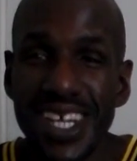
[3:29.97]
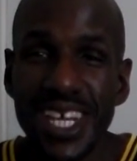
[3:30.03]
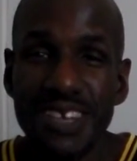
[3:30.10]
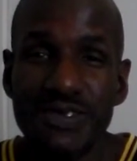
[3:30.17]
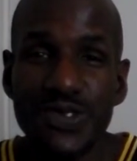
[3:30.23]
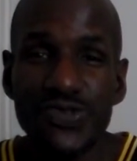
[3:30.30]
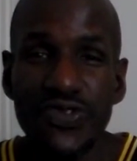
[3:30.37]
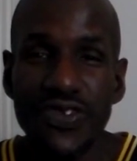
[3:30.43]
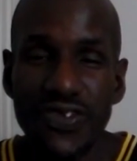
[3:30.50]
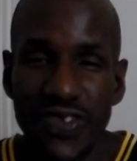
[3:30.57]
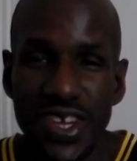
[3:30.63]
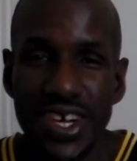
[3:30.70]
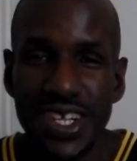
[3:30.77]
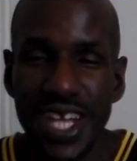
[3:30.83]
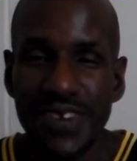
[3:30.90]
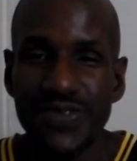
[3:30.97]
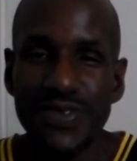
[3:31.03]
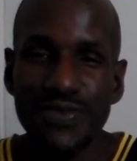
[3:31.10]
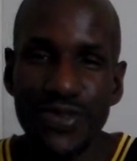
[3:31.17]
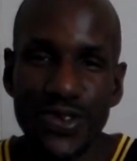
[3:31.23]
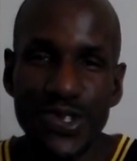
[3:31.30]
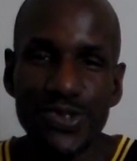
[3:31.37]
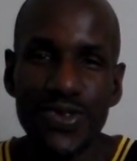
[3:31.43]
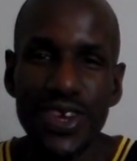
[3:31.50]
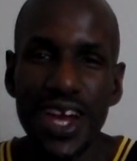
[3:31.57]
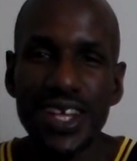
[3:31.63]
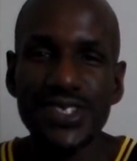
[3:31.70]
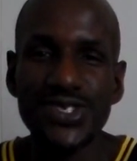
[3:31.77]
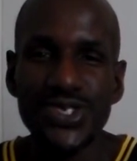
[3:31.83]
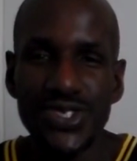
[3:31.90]
he was for real. Like when Bruce Wayne
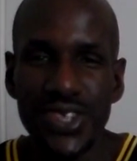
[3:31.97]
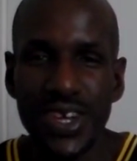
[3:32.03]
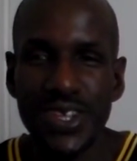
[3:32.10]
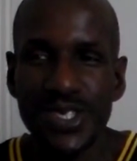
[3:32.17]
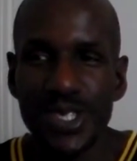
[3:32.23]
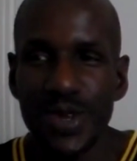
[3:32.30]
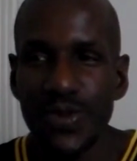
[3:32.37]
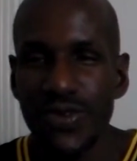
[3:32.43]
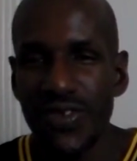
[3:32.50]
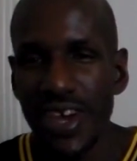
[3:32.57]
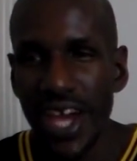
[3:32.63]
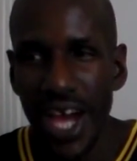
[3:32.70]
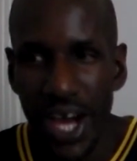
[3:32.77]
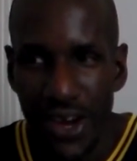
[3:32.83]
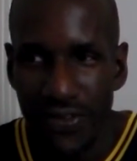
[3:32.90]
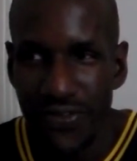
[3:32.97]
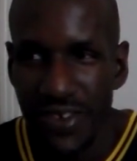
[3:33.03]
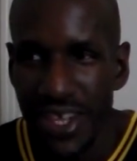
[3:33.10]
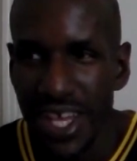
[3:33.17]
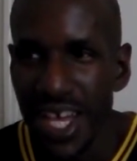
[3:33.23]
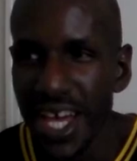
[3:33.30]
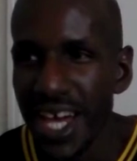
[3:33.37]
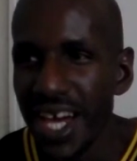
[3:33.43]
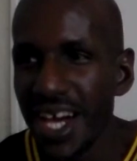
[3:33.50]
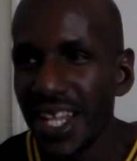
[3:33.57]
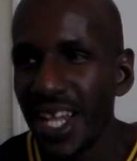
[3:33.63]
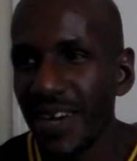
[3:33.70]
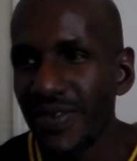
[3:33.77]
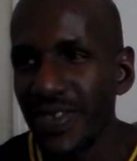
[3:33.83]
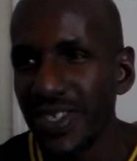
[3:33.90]
actually studies him with like Alfred,
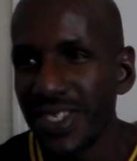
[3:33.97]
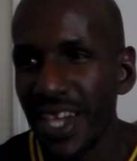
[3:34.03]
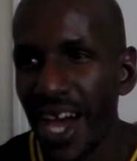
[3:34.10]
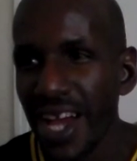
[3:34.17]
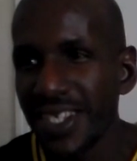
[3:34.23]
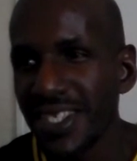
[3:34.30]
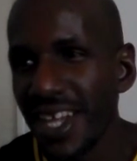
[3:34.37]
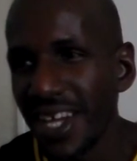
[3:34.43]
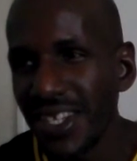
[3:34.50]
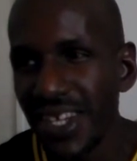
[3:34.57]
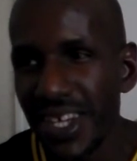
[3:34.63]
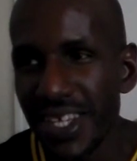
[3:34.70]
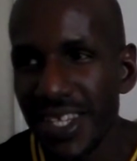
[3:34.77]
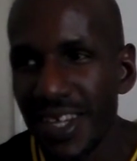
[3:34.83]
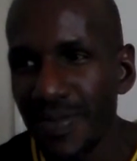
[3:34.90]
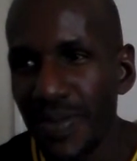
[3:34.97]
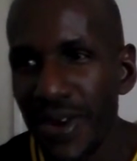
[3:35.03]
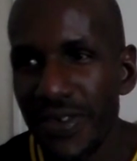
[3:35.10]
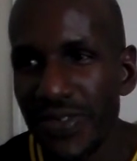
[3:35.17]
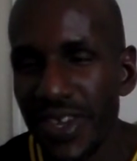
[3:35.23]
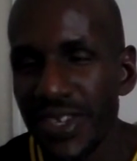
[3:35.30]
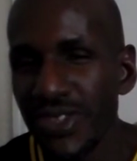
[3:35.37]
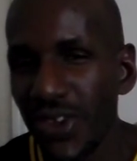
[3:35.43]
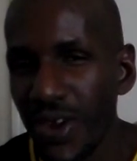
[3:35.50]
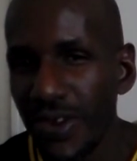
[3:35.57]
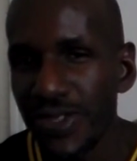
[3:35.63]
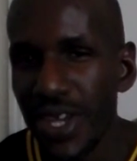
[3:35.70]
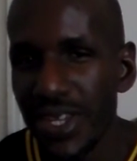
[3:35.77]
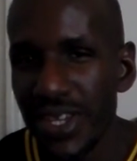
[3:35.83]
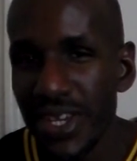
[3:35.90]
like when he's actually like looking it up everything, it
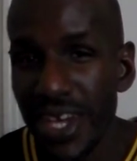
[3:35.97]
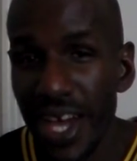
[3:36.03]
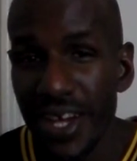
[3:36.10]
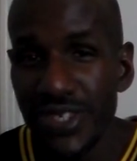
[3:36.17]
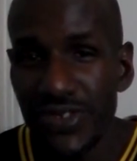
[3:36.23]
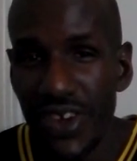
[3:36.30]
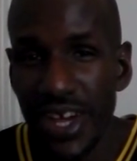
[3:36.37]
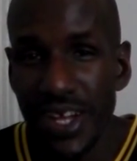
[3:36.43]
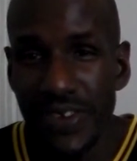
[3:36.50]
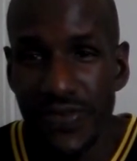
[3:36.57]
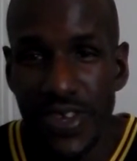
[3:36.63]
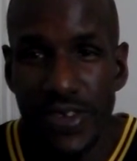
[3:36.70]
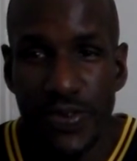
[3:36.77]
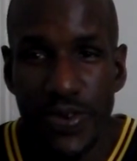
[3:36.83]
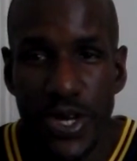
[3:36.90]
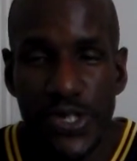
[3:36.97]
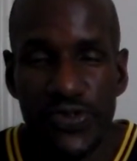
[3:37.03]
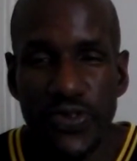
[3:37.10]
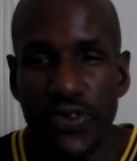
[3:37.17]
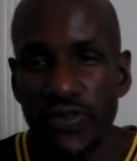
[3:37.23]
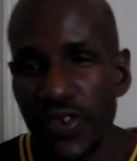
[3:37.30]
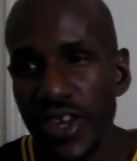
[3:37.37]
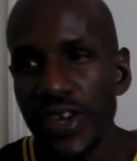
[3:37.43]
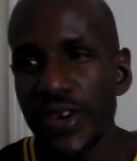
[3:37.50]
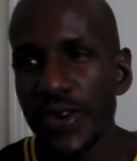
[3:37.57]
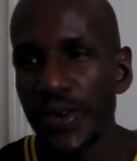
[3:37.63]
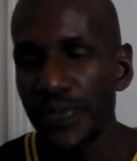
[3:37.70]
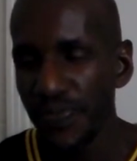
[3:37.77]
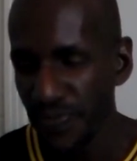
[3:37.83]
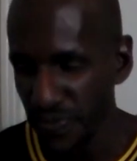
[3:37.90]
turns out that Count Dracula really was for
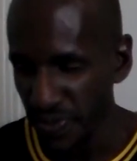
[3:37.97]
real.